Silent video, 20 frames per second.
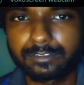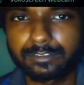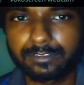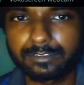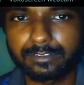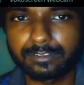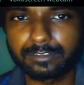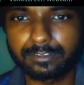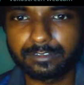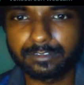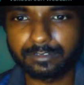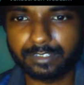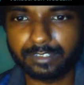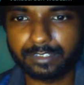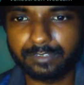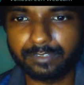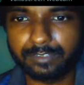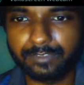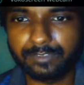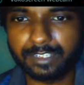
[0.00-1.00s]
Okay,
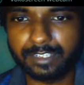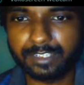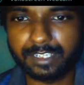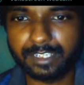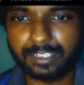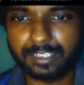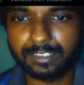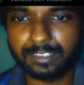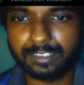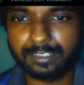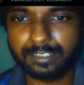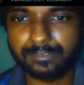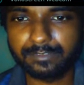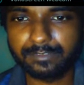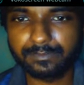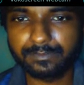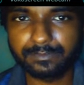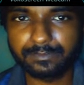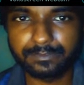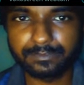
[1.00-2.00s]
we are at the
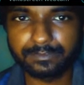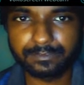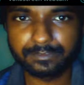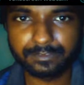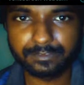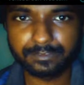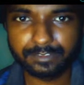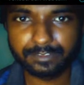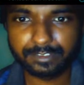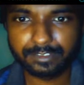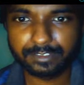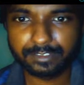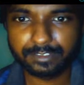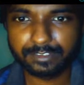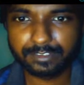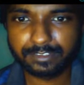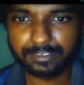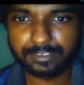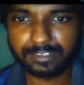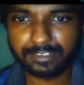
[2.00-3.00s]

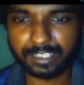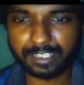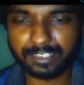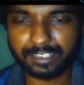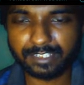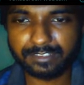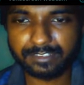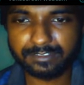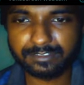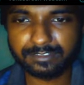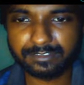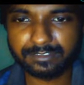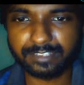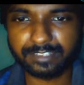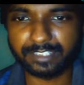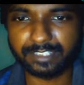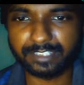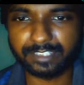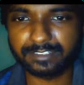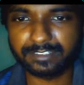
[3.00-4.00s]
challenge
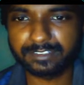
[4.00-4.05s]
6.